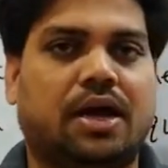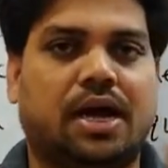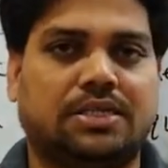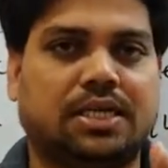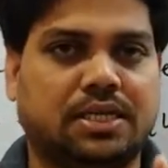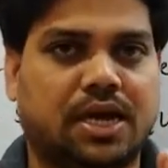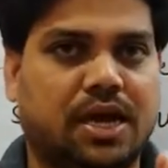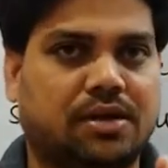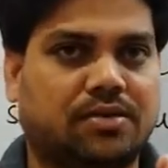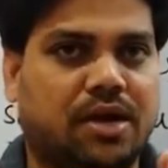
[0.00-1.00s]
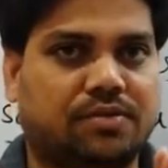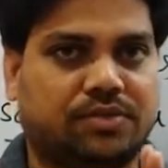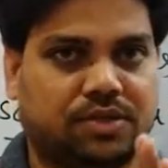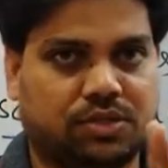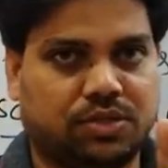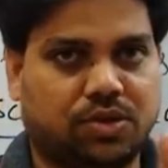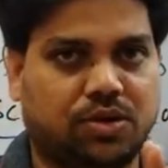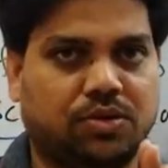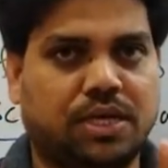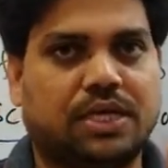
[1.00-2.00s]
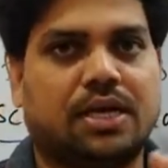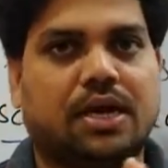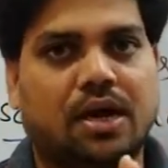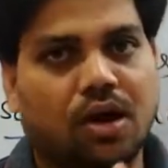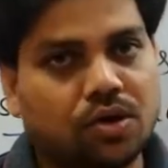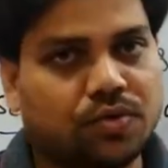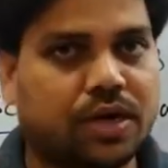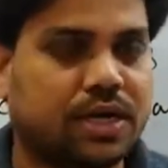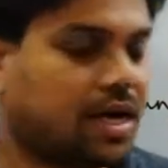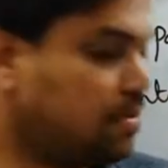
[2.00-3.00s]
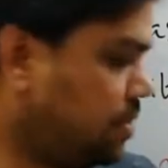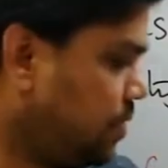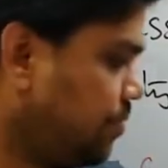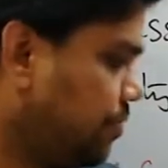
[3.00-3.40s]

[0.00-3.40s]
as I have told you, that outward normal.